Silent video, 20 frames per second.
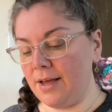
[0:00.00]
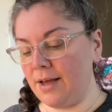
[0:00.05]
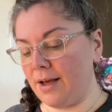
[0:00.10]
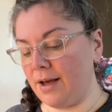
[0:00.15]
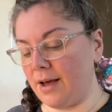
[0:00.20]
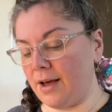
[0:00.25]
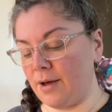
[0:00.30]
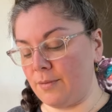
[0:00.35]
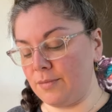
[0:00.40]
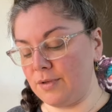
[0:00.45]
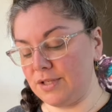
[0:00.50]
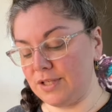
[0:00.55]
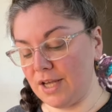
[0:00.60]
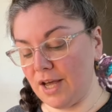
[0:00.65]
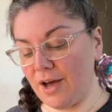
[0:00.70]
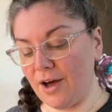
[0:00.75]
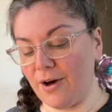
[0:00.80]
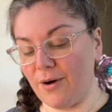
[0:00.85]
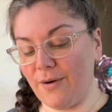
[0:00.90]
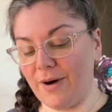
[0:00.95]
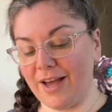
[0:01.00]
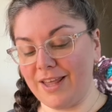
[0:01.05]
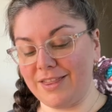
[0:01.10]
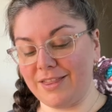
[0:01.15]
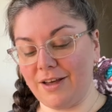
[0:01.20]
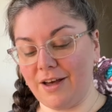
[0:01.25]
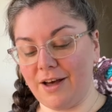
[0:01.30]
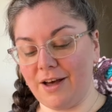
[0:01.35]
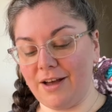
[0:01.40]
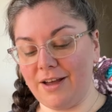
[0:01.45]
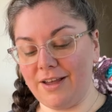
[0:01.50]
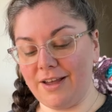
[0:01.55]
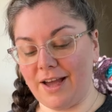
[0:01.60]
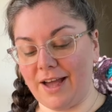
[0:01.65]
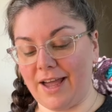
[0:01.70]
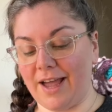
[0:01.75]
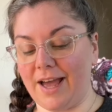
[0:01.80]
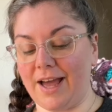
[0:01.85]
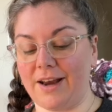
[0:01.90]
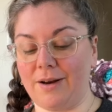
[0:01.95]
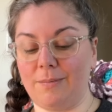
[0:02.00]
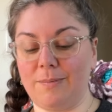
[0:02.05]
Um, so I thought I had a